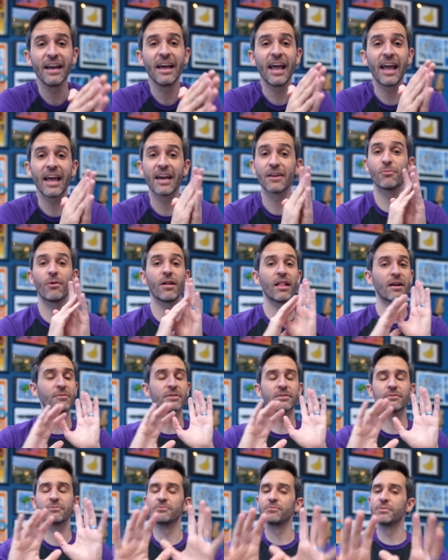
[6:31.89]
And while I
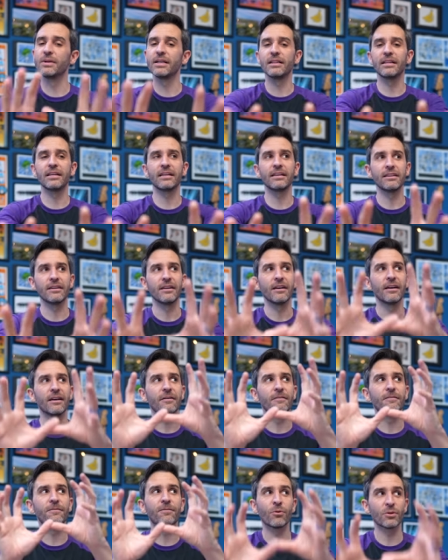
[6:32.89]
was really
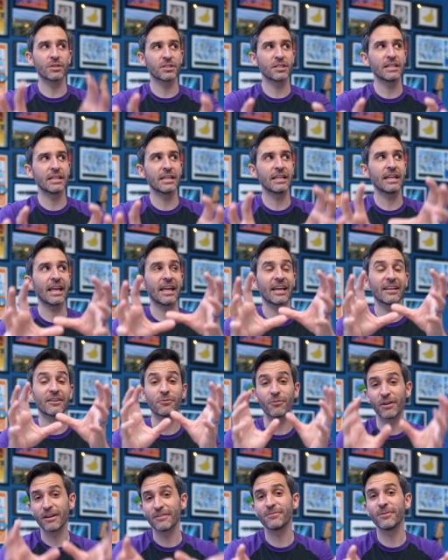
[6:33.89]
fortunate and
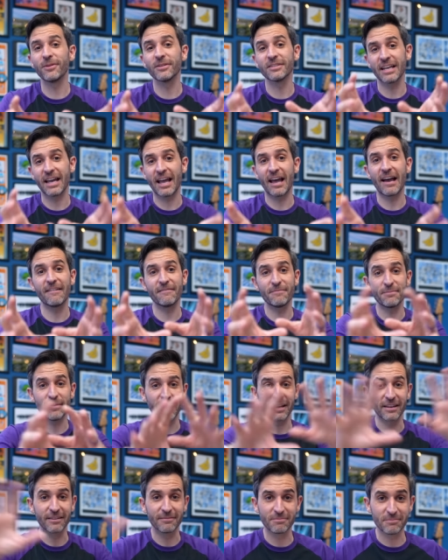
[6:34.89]
grateful to have
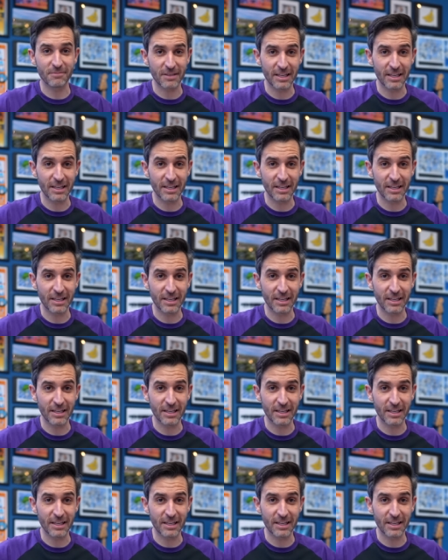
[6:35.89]
my